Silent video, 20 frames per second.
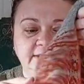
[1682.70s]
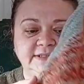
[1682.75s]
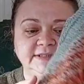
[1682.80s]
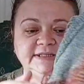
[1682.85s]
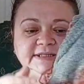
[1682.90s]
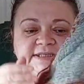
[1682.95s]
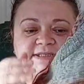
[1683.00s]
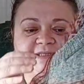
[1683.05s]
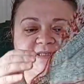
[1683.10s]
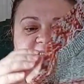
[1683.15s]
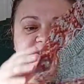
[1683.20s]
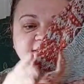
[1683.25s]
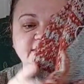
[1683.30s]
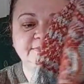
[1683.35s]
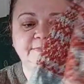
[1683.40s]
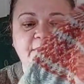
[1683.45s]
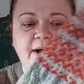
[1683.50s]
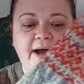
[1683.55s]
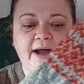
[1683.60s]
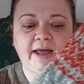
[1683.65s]
This is
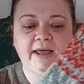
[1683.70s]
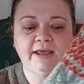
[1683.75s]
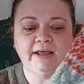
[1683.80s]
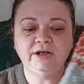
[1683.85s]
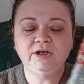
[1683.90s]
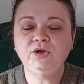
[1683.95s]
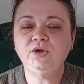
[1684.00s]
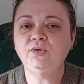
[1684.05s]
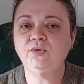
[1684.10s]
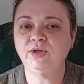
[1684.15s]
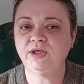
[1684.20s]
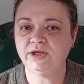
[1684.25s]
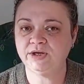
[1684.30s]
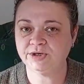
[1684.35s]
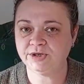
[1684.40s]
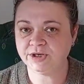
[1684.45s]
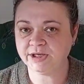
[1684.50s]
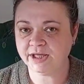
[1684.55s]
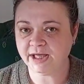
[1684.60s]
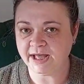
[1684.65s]
my New
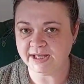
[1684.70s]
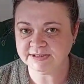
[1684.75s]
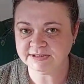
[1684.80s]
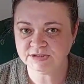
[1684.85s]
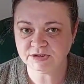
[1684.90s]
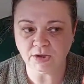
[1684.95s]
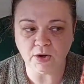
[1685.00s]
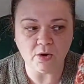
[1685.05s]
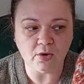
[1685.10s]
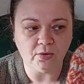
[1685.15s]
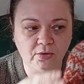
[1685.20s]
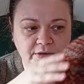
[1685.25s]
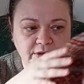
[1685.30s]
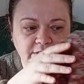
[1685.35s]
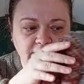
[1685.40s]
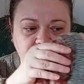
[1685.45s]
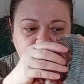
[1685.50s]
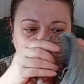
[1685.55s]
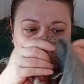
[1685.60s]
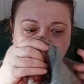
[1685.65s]
Year cast
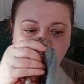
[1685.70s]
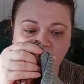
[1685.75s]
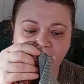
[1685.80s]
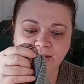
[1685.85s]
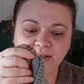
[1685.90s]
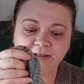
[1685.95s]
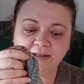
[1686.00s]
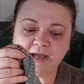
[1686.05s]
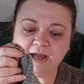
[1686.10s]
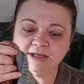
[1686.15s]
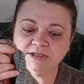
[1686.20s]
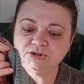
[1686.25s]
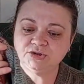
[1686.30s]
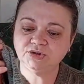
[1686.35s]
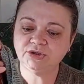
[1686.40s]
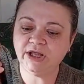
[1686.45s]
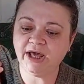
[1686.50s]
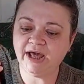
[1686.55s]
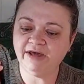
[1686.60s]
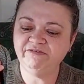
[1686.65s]
on, and I
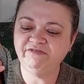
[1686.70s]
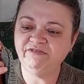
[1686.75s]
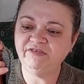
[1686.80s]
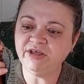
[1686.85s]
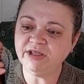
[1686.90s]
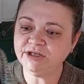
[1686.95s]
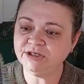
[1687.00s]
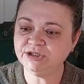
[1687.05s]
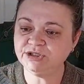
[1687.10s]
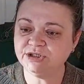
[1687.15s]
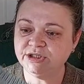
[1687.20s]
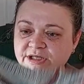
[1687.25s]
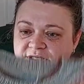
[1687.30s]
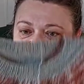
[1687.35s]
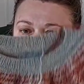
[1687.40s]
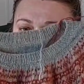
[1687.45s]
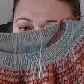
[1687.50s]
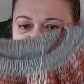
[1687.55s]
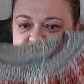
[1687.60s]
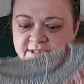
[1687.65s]
should have finished
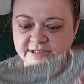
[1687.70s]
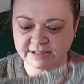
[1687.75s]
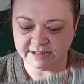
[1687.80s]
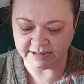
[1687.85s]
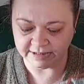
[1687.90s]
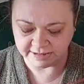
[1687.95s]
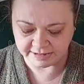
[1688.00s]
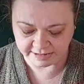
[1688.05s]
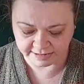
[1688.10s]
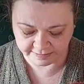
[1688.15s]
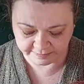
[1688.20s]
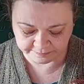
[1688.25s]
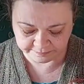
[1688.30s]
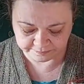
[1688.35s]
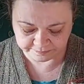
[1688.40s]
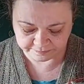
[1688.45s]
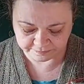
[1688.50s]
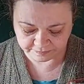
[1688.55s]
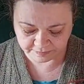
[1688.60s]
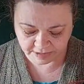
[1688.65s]
this
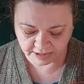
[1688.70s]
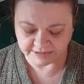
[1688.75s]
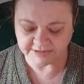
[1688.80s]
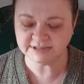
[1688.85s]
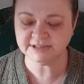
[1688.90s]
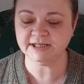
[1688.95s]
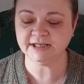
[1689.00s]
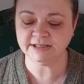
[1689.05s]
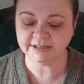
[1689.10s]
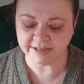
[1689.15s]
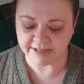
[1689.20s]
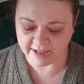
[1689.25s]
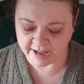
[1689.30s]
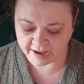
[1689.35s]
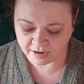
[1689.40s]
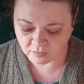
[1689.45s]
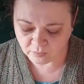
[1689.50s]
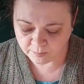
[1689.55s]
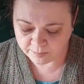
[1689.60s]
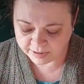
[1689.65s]
until
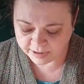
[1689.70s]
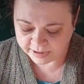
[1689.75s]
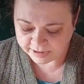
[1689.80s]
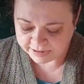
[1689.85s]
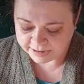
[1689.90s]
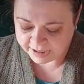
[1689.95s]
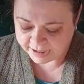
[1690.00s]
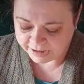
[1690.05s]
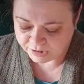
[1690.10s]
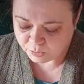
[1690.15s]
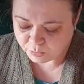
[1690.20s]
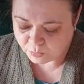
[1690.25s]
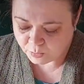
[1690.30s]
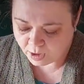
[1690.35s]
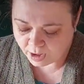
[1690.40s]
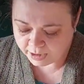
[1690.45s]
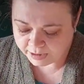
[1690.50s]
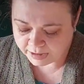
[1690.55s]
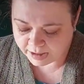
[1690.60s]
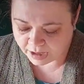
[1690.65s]
now, but I
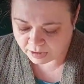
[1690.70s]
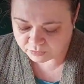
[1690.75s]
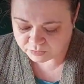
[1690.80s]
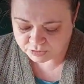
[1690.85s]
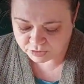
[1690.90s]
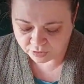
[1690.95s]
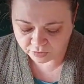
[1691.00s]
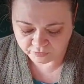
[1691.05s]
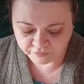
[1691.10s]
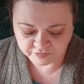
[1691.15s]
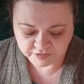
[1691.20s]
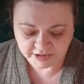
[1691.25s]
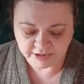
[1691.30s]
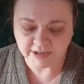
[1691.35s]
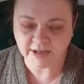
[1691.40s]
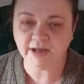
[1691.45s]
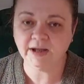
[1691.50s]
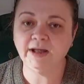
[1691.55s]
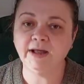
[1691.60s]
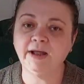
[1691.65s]
ran out of
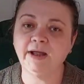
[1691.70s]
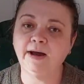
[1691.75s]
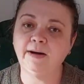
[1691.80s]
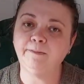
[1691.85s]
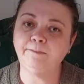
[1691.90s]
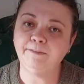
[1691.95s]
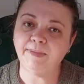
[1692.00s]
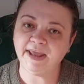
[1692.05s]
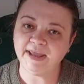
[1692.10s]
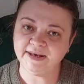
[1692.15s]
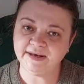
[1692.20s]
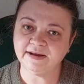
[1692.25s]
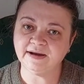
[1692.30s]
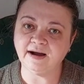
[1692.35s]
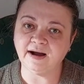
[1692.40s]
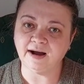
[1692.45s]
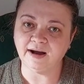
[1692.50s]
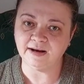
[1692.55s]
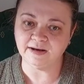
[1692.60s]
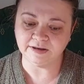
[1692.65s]
the main
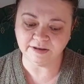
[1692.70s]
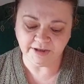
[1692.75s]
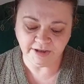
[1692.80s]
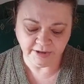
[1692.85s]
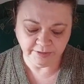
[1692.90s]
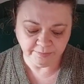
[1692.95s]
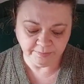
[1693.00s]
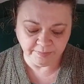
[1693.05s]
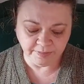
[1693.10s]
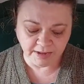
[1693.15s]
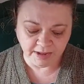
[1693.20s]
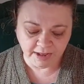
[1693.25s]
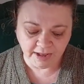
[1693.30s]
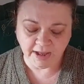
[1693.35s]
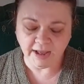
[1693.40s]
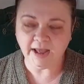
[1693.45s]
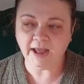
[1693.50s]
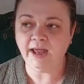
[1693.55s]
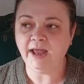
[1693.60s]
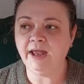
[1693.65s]
color,
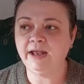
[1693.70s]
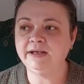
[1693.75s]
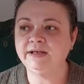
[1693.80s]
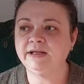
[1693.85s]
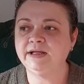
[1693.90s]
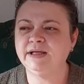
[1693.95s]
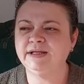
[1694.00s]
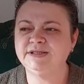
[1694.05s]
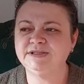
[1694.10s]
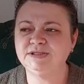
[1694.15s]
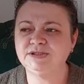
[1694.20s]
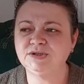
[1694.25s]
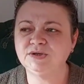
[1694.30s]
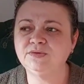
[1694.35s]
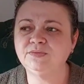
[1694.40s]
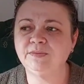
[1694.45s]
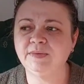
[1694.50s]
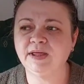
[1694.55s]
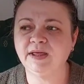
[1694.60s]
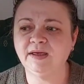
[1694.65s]
and it
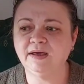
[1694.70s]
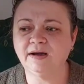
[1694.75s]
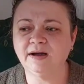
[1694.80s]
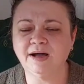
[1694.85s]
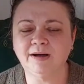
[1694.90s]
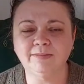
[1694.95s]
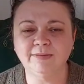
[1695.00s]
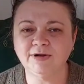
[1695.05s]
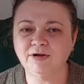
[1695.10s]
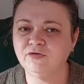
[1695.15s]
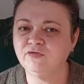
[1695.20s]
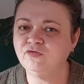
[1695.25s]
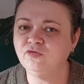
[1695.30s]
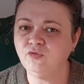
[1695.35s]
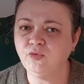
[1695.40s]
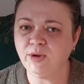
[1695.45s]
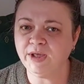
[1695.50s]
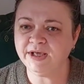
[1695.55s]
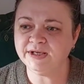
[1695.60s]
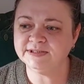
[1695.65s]
took me a couple of
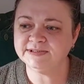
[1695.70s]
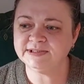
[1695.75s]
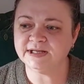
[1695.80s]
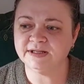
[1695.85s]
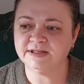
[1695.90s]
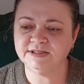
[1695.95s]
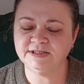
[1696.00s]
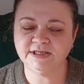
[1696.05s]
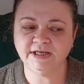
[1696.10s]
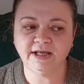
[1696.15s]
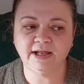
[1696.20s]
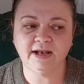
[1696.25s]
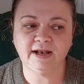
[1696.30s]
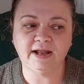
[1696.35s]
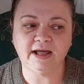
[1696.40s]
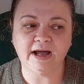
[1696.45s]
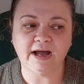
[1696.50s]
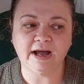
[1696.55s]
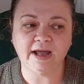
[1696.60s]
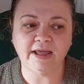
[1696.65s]
weeks until
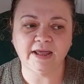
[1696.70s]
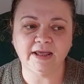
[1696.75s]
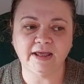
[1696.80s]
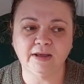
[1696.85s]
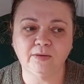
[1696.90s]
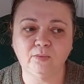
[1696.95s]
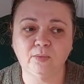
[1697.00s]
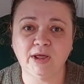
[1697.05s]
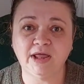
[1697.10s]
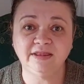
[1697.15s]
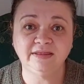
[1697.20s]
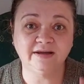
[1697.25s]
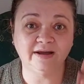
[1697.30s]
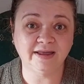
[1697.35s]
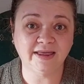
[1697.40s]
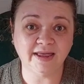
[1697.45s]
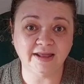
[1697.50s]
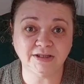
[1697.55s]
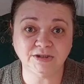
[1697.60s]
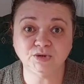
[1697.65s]
I went
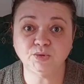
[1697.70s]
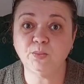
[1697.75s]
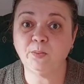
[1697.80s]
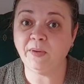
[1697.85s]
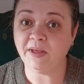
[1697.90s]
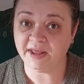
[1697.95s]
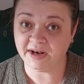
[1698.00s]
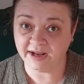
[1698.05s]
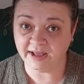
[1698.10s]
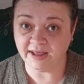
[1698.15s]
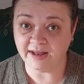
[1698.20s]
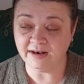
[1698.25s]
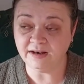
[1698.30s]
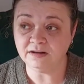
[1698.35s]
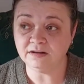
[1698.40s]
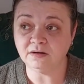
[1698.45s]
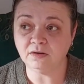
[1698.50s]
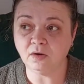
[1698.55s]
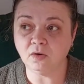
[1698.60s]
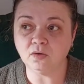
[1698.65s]
again to Bergen,